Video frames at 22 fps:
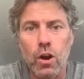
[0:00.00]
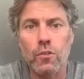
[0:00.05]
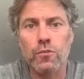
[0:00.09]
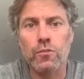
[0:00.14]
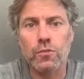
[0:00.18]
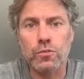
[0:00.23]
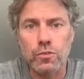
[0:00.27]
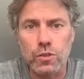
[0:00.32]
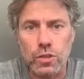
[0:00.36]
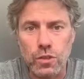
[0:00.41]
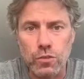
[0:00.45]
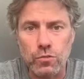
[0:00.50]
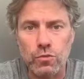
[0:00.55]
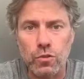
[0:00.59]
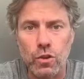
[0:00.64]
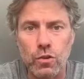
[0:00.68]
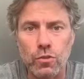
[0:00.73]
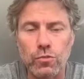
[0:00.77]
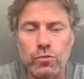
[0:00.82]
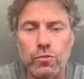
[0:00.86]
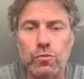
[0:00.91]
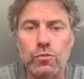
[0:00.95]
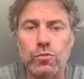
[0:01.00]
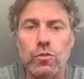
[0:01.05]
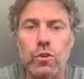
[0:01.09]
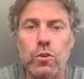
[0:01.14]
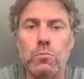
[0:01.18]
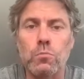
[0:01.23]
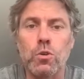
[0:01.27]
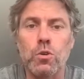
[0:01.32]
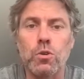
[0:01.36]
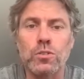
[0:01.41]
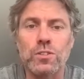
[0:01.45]
Obviously, as long as there's
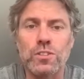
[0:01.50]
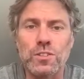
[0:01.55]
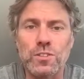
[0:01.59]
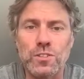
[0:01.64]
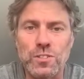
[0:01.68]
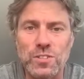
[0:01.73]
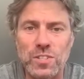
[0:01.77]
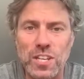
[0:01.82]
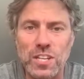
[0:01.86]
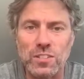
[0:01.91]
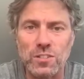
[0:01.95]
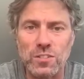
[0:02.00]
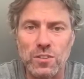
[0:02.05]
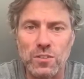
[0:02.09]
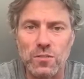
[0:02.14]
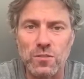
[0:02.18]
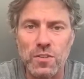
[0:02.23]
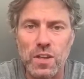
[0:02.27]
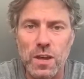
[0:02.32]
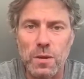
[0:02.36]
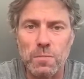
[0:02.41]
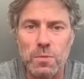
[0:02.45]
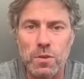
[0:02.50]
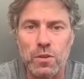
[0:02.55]
not more than 6 of you,